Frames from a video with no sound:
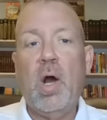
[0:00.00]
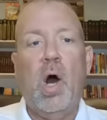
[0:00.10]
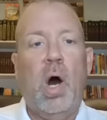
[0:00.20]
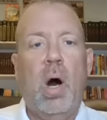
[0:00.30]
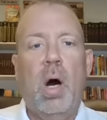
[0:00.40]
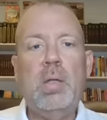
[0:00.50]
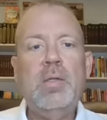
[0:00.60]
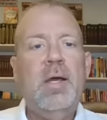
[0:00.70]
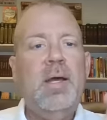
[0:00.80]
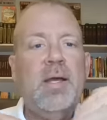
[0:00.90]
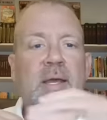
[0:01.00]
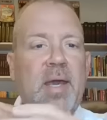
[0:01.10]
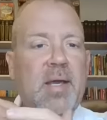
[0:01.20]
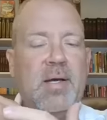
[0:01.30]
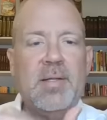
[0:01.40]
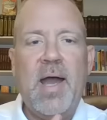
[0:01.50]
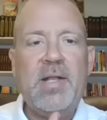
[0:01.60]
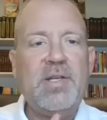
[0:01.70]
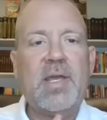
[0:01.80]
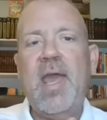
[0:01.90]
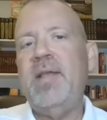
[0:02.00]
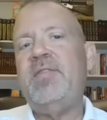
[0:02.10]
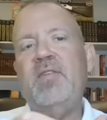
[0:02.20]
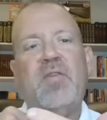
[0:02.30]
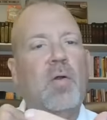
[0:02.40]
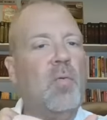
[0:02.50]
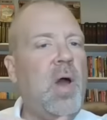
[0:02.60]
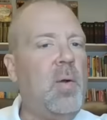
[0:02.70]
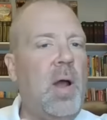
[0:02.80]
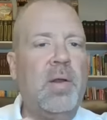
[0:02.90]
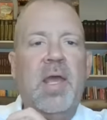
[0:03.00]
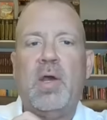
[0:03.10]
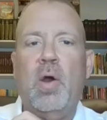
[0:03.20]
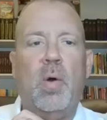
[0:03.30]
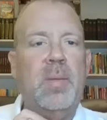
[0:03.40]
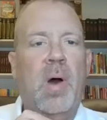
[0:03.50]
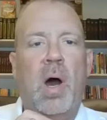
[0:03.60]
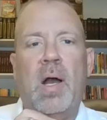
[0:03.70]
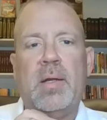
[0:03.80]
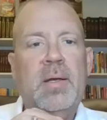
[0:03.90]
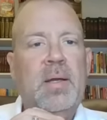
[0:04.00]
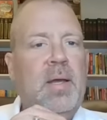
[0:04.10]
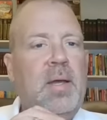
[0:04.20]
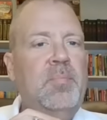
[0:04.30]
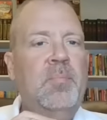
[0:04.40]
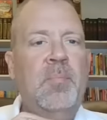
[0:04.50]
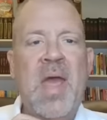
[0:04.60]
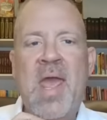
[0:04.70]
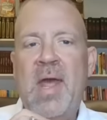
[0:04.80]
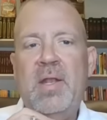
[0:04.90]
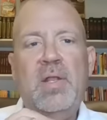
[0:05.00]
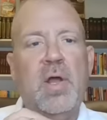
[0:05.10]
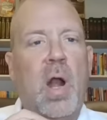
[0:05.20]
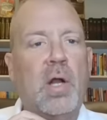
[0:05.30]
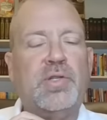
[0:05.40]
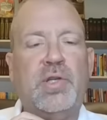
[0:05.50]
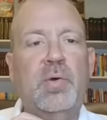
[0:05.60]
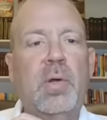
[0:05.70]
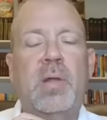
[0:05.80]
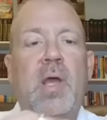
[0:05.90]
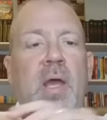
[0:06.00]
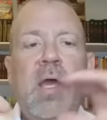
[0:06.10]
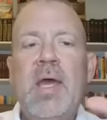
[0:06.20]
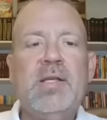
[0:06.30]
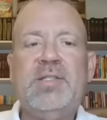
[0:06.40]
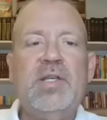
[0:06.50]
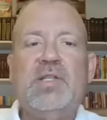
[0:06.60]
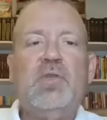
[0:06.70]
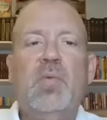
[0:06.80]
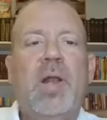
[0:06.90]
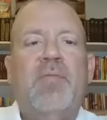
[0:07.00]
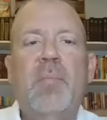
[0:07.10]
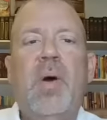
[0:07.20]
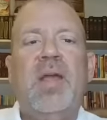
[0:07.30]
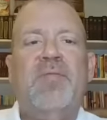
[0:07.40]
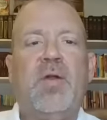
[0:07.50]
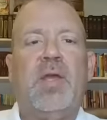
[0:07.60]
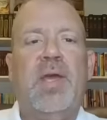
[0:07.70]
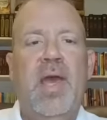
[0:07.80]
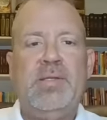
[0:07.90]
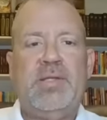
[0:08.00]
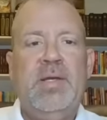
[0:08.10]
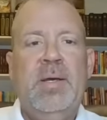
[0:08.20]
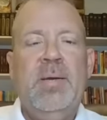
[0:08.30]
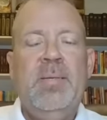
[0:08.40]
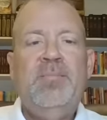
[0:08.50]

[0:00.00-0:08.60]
Get a haul. Get Kalijah Kanti, turn right around and get Cody Mock. Man, there are two. Because this is what everybody forgets.